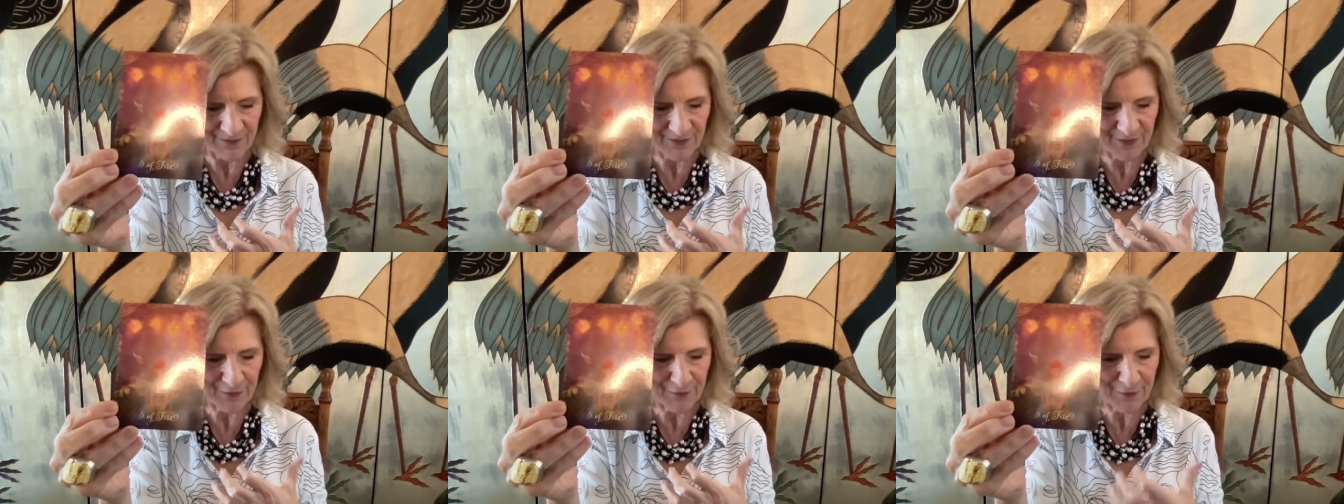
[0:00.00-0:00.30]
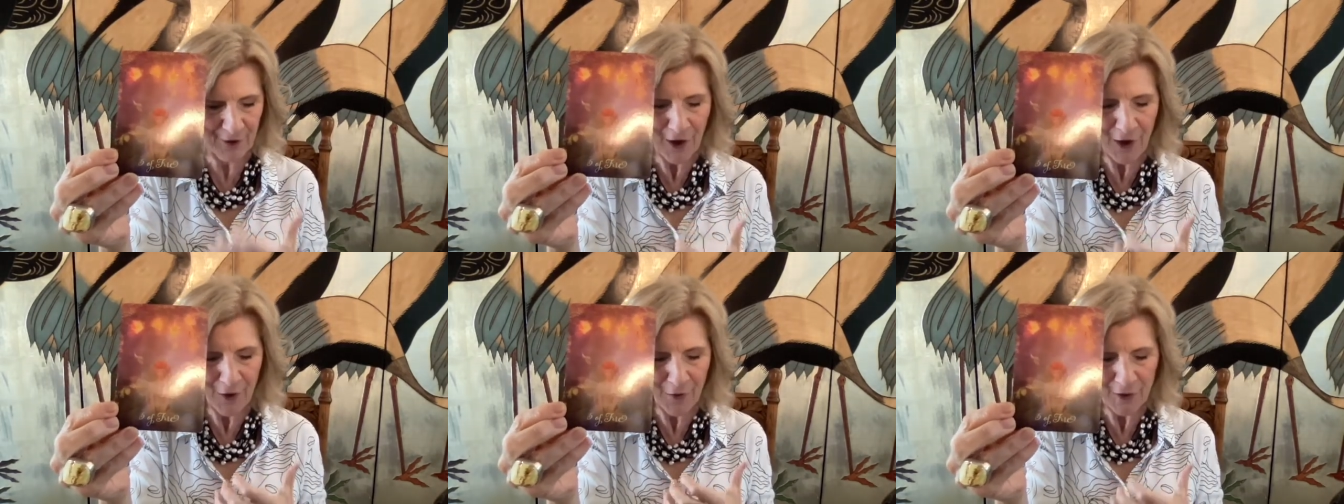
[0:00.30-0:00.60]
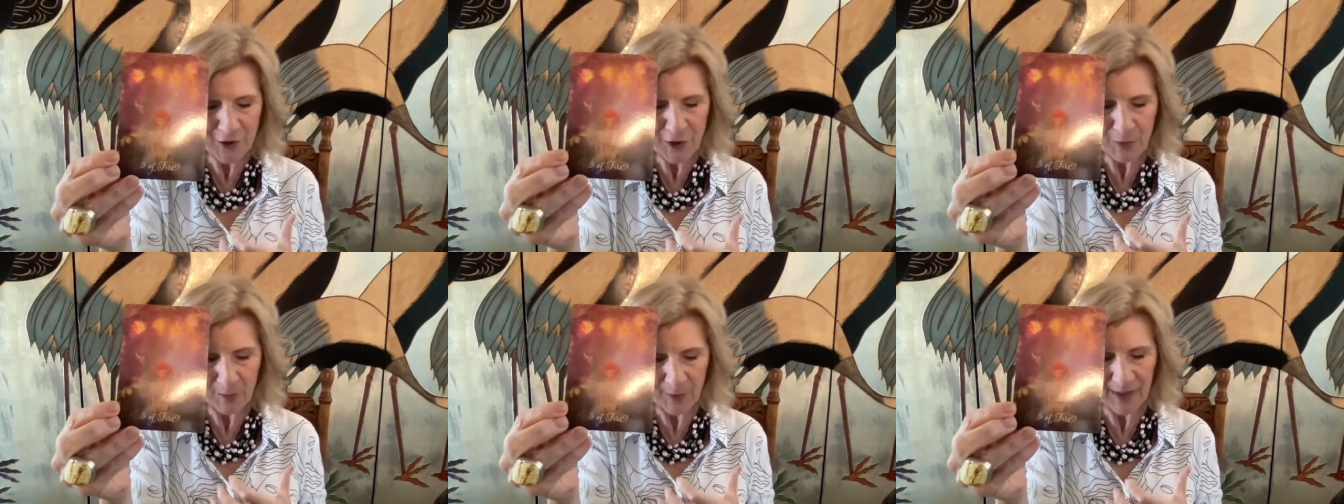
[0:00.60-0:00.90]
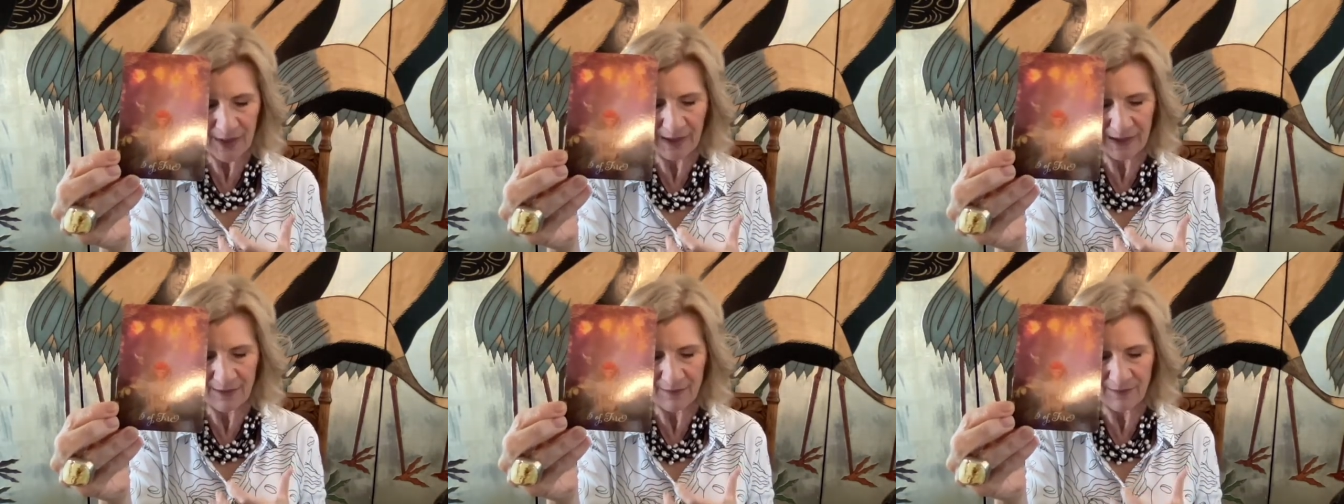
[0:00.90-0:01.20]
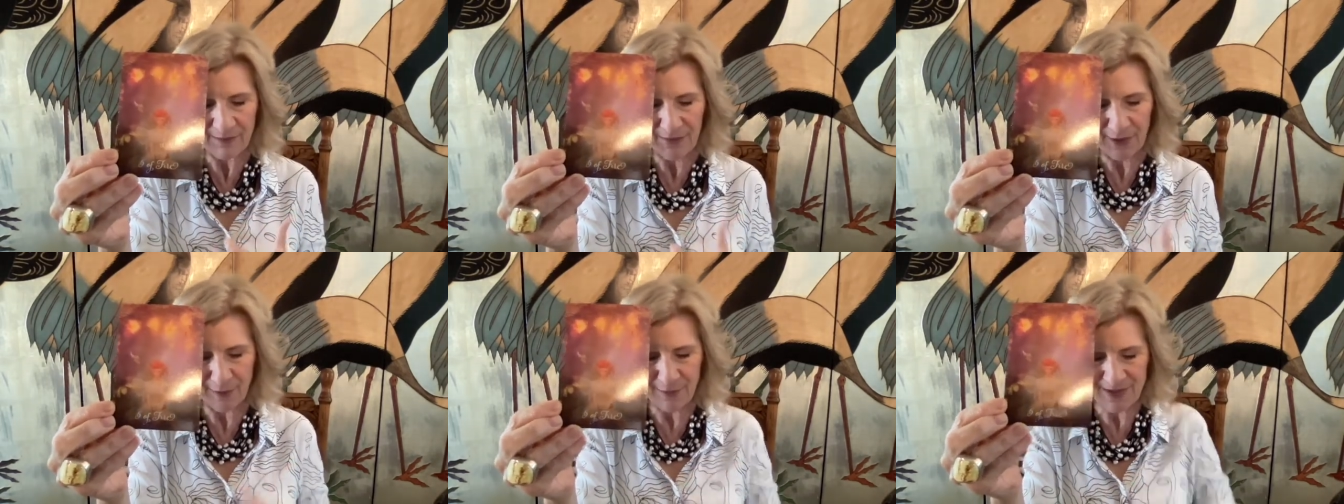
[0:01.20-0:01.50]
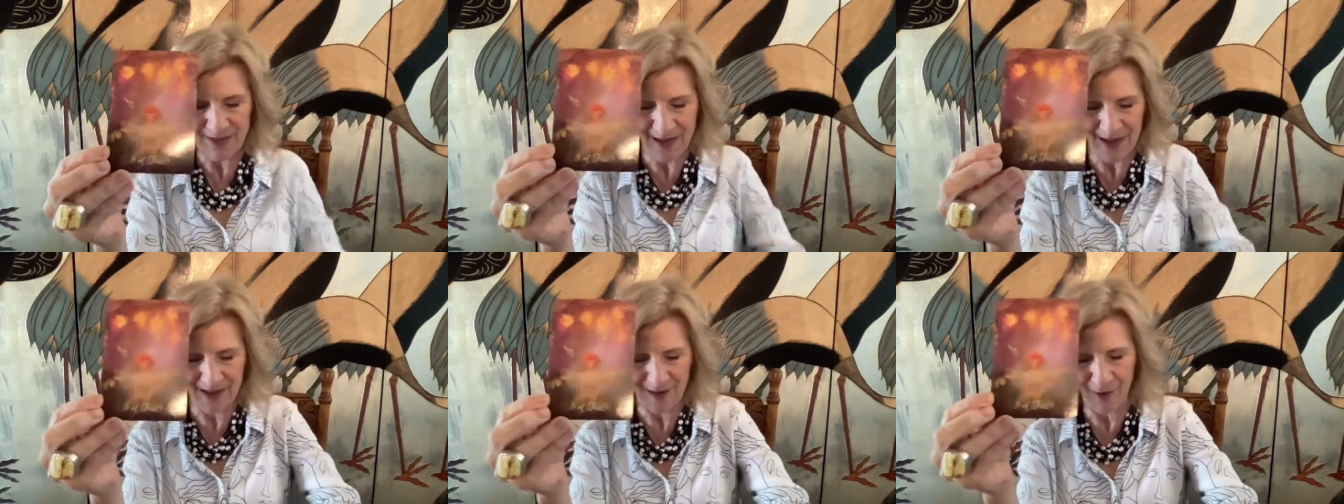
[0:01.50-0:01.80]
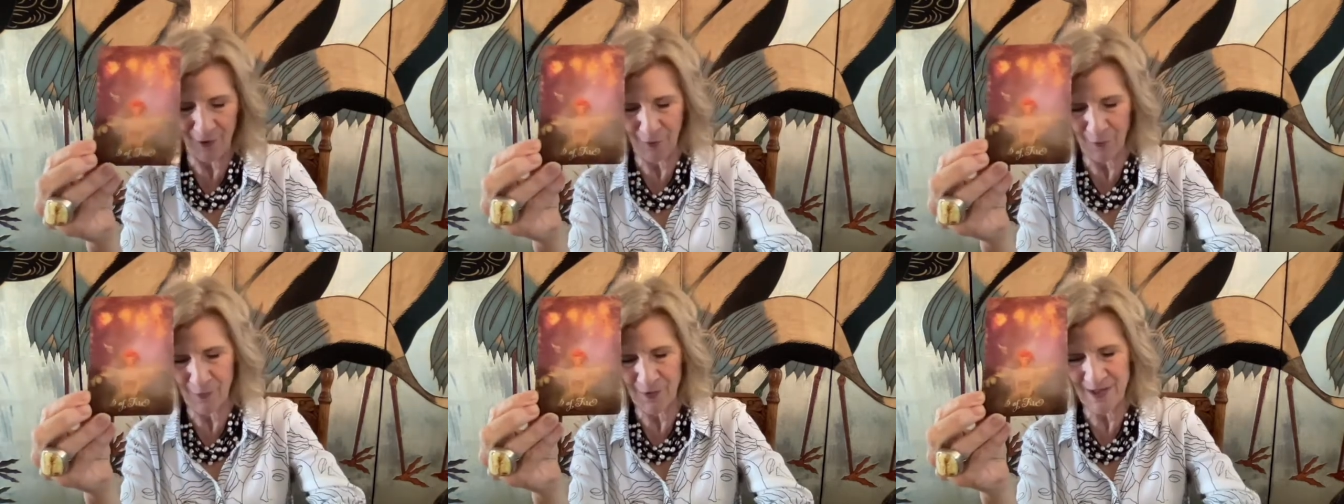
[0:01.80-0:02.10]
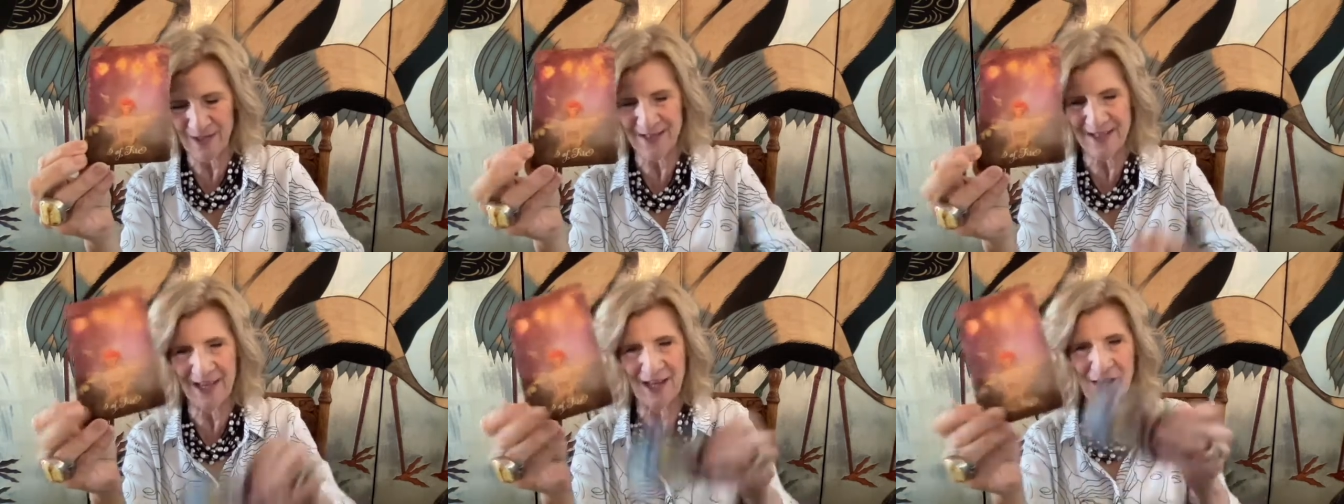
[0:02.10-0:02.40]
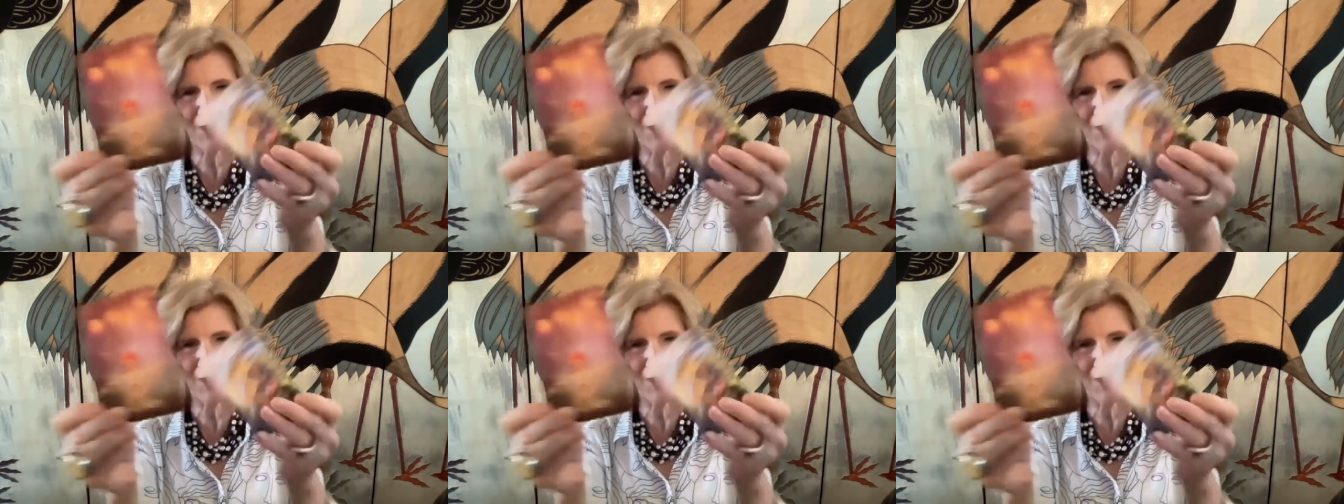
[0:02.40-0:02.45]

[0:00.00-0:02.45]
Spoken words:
fire in your belly. I want to say